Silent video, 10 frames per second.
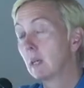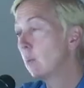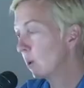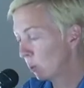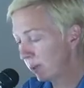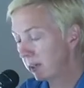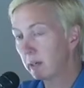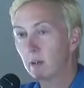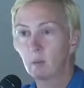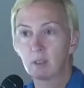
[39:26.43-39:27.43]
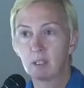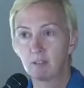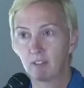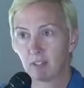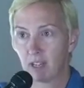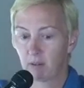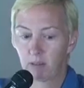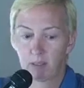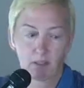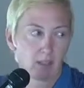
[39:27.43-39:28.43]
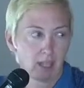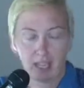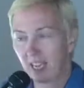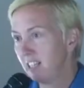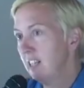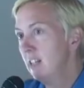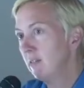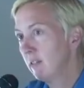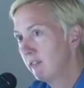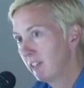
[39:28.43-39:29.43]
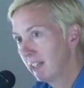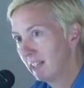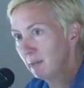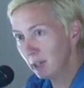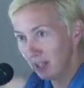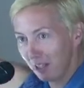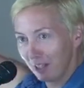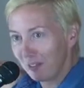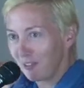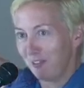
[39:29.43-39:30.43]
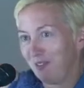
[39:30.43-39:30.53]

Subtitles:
We're weird. We're different. I never fit in. Woo!